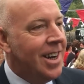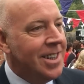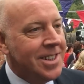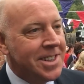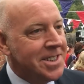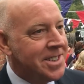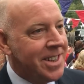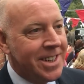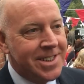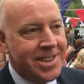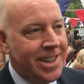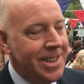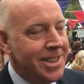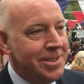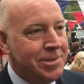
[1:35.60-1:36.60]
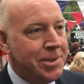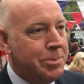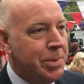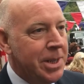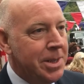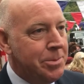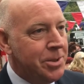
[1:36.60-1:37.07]
I think it's exciting for
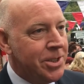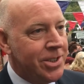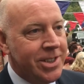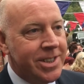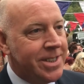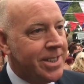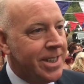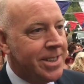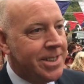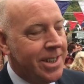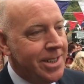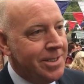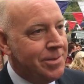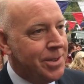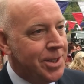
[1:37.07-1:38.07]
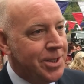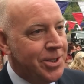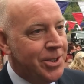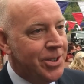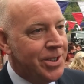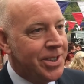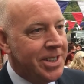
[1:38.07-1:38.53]
Beamish and it's exciting for the
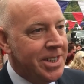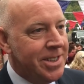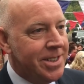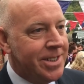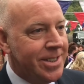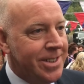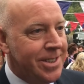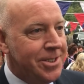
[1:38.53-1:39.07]
North East.